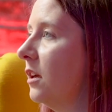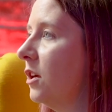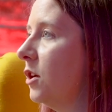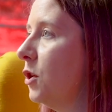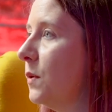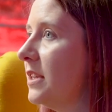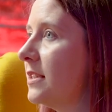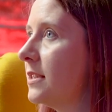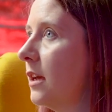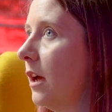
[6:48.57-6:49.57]
who
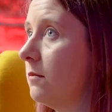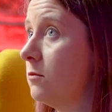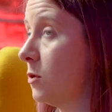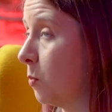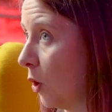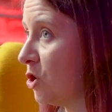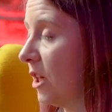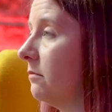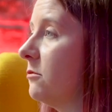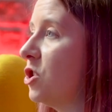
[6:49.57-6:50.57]
is just
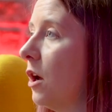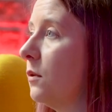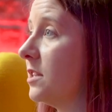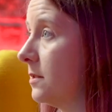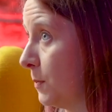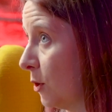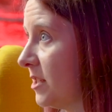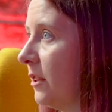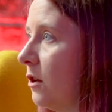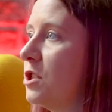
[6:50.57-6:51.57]
watching the show and
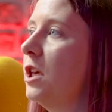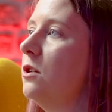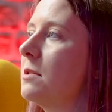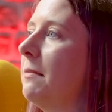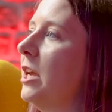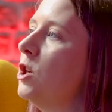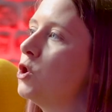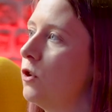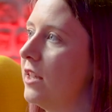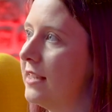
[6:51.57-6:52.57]
spotting those cues and making
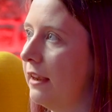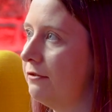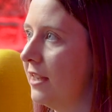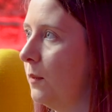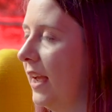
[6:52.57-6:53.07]
sure there's safety.